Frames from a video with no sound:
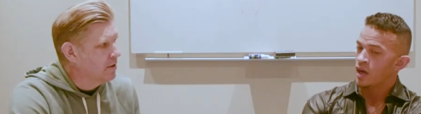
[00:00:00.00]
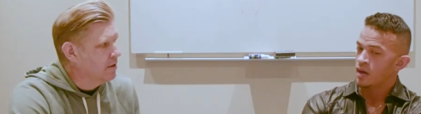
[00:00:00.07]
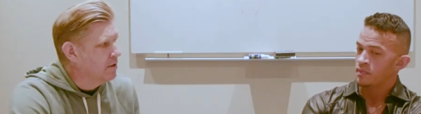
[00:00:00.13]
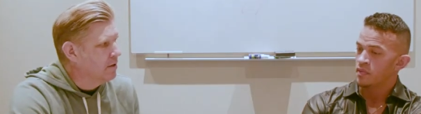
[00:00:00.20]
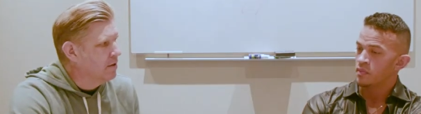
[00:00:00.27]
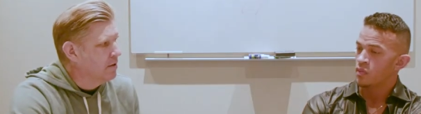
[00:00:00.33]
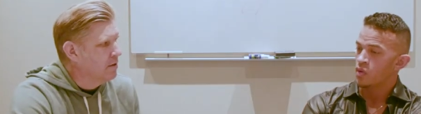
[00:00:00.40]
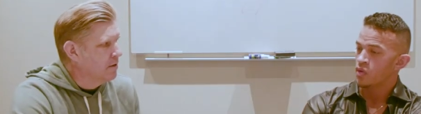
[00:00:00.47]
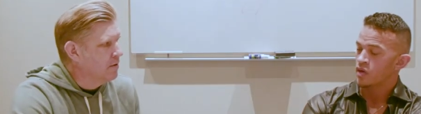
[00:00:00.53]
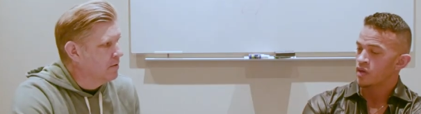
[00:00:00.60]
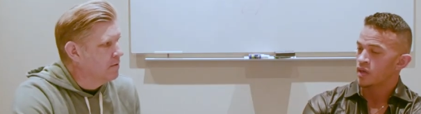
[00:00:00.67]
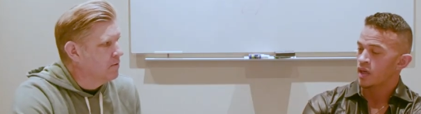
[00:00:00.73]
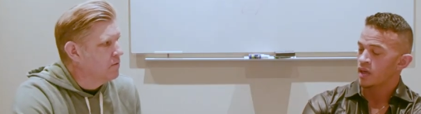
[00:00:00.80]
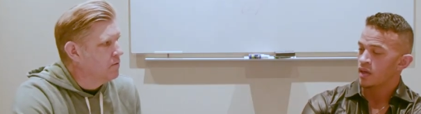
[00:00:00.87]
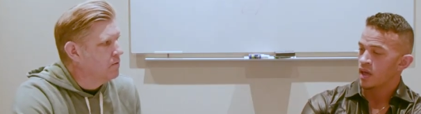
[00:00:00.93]
Speaker 1: Uh, but more
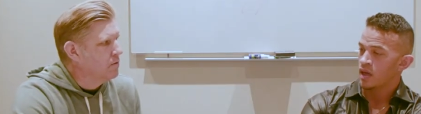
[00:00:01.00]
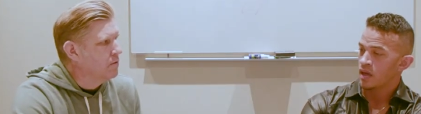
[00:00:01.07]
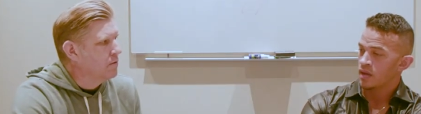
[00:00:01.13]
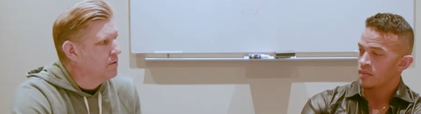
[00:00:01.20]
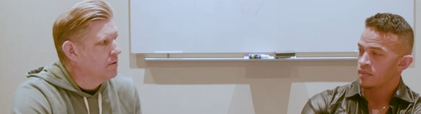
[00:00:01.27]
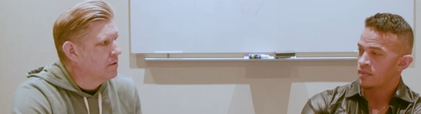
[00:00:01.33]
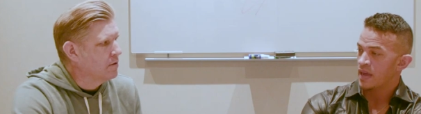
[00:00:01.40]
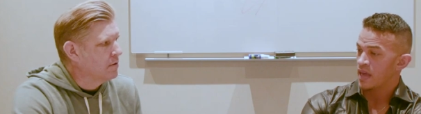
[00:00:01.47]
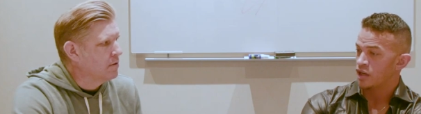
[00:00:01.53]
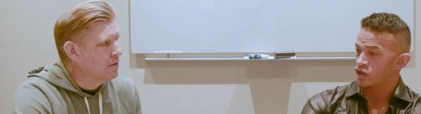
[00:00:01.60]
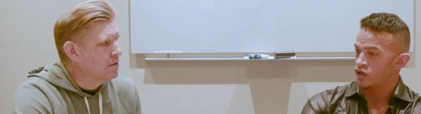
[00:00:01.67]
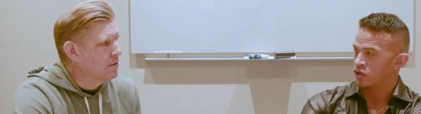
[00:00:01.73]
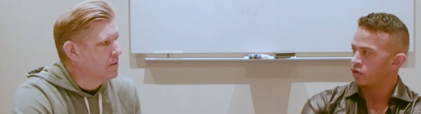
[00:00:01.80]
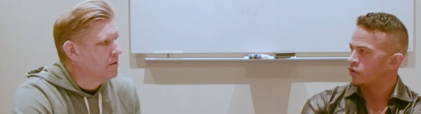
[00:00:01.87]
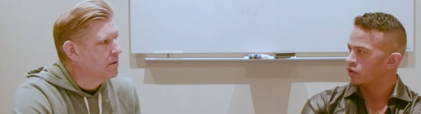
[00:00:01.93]
in a, a,
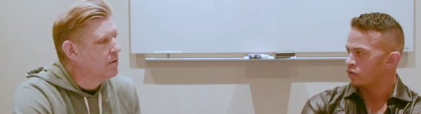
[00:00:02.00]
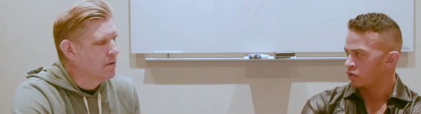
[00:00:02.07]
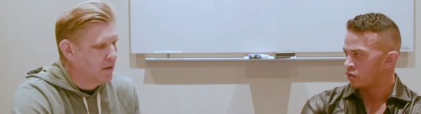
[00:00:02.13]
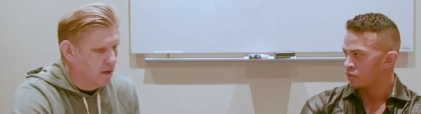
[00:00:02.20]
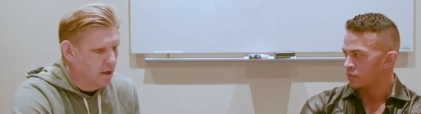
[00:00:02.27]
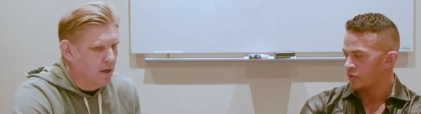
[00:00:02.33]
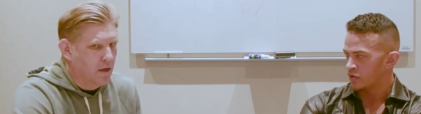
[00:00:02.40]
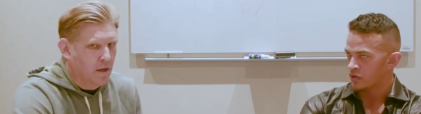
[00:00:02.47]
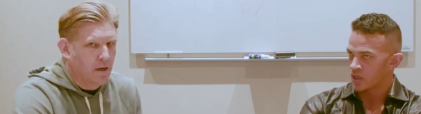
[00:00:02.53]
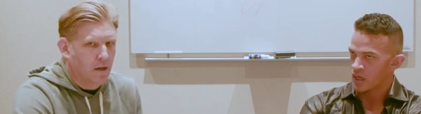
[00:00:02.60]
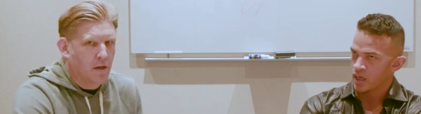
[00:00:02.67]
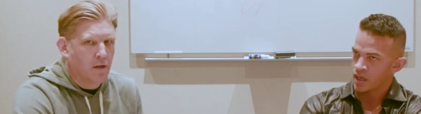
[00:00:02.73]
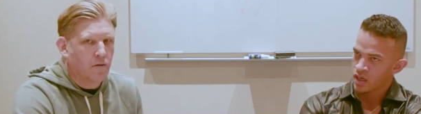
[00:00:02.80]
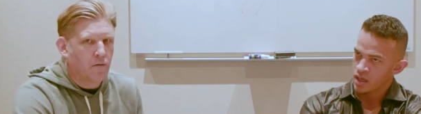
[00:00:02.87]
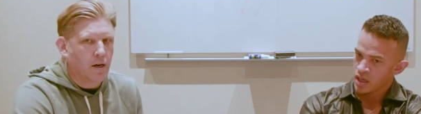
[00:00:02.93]
managerial role per
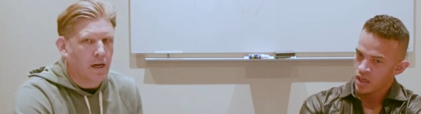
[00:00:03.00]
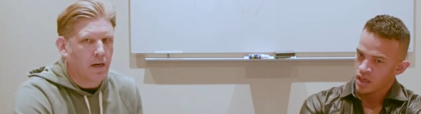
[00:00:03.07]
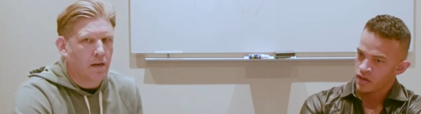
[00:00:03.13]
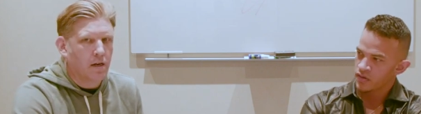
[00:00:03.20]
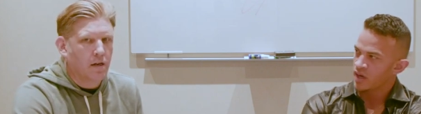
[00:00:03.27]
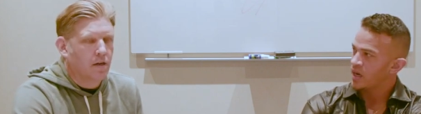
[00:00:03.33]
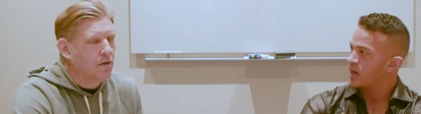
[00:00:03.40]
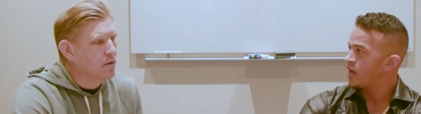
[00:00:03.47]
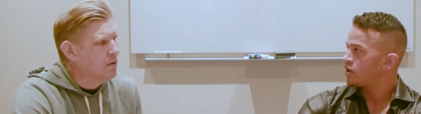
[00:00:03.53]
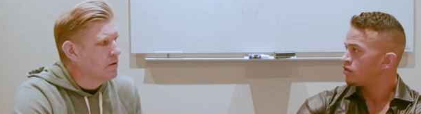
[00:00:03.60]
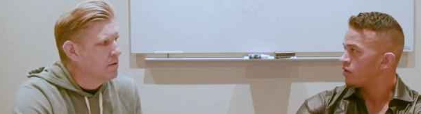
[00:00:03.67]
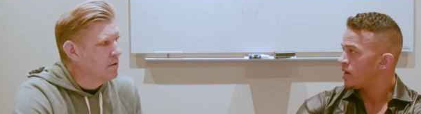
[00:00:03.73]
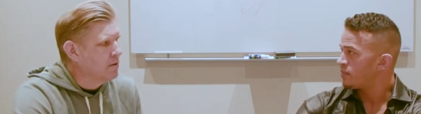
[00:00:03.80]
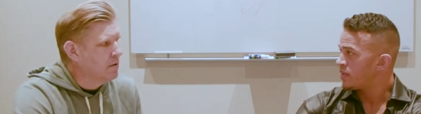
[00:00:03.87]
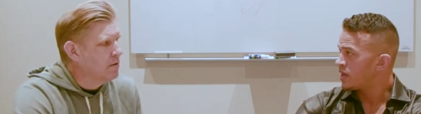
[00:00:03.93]
se. Right. And then I got
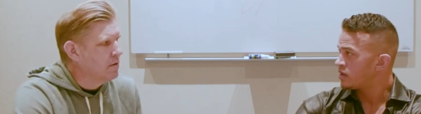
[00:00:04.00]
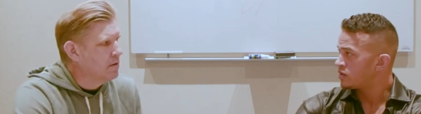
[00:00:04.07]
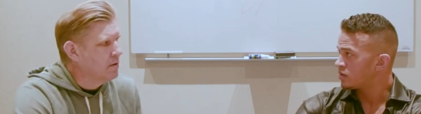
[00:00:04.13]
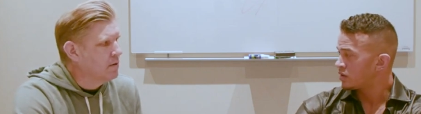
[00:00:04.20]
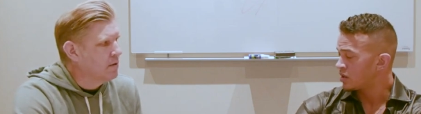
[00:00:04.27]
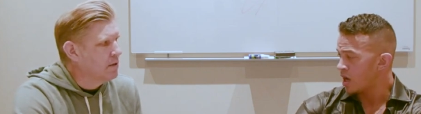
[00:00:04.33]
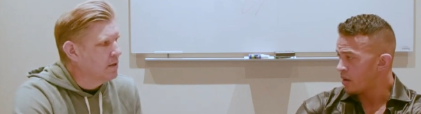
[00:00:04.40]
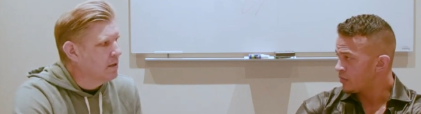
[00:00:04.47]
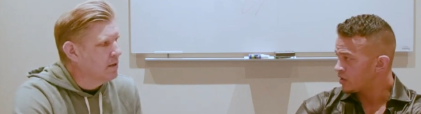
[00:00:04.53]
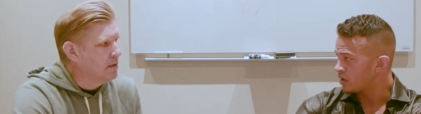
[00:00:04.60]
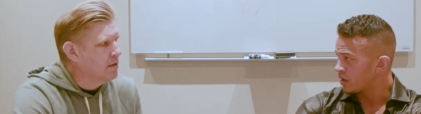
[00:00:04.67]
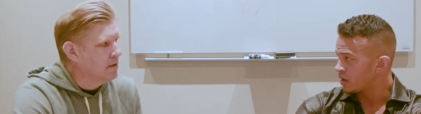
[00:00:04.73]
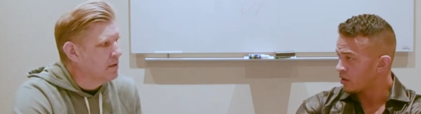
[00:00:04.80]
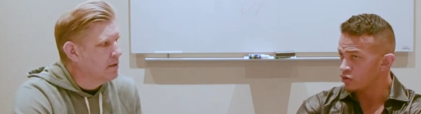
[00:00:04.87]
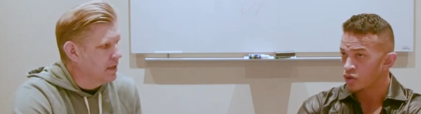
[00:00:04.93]
on Rampage and
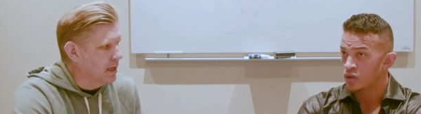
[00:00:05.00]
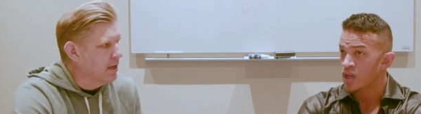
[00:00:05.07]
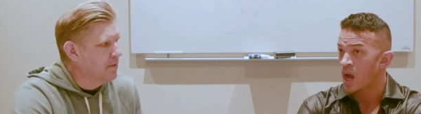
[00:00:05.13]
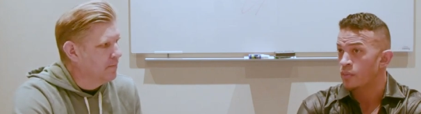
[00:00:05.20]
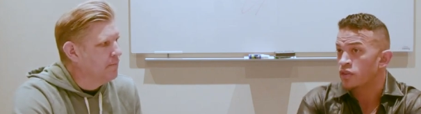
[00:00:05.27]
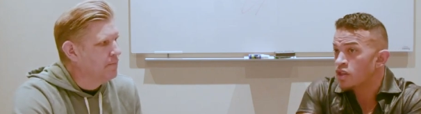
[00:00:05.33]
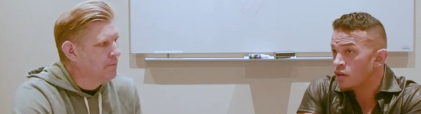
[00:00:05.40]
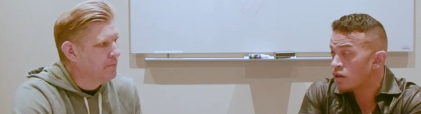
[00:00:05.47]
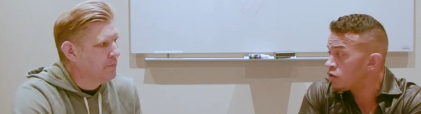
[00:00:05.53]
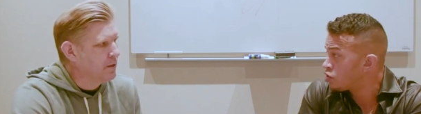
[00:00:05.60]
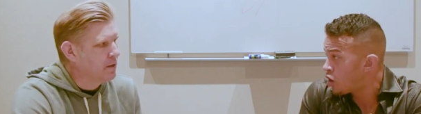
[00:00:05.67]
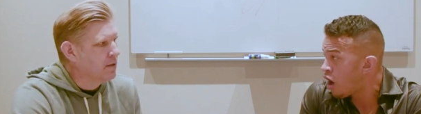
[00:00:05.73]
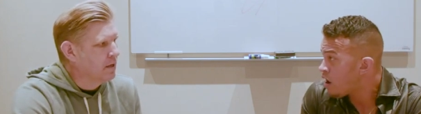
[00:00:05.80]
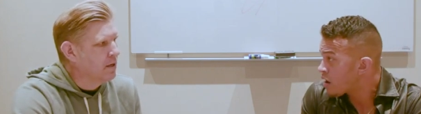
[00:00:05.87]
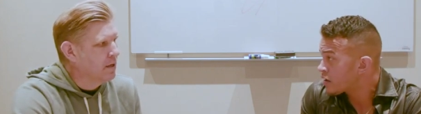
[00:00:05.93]
commentary. I was doing yeah. commentary
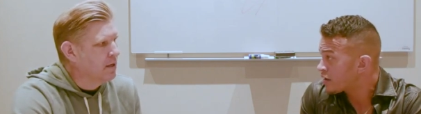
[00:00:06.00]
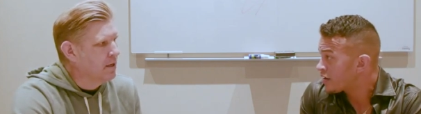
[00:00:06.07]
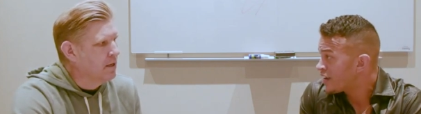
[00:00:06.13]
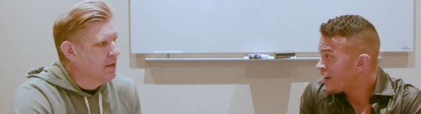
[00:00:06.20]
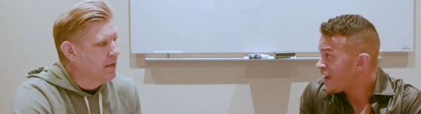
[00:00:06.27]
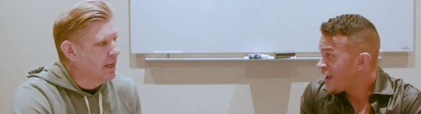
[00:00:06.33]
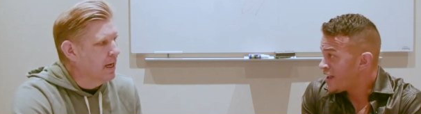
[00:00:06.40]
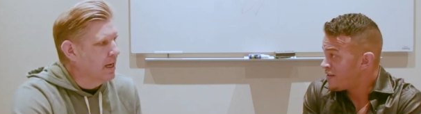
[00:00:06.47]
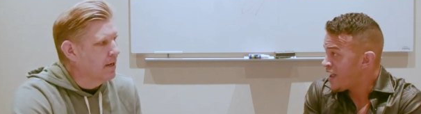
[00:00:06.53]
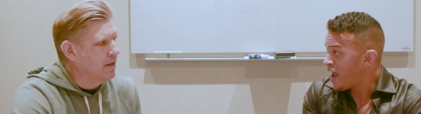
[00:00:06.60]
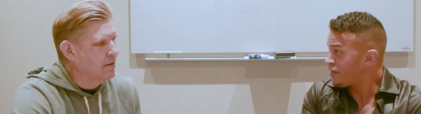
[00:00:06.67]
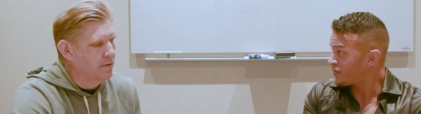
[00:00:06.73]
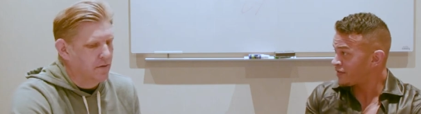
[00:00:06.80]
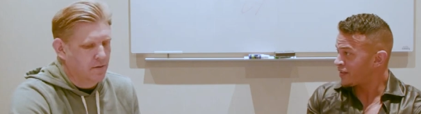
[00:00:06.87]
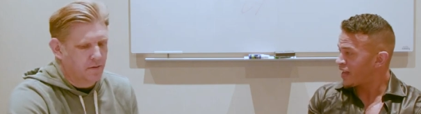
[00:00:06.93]
on Dark, yeah. and
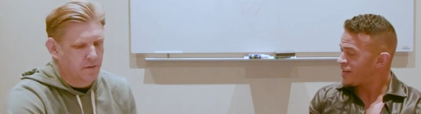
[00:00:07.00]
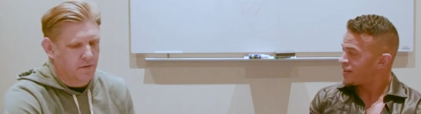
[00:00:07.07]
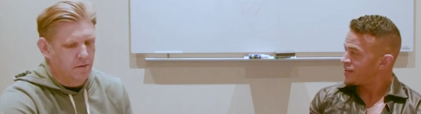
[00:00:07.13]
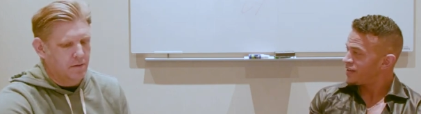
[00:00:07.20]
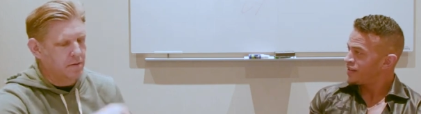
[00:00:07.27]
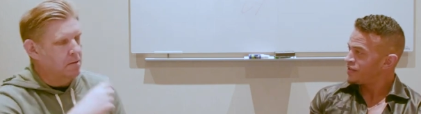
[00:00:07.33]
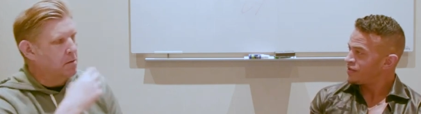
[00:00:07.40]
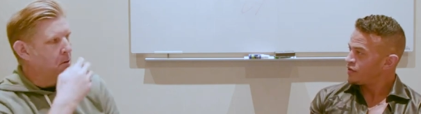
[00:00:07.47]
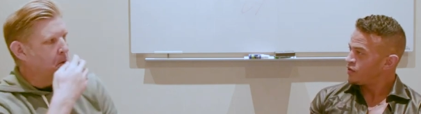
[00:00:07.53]
that's like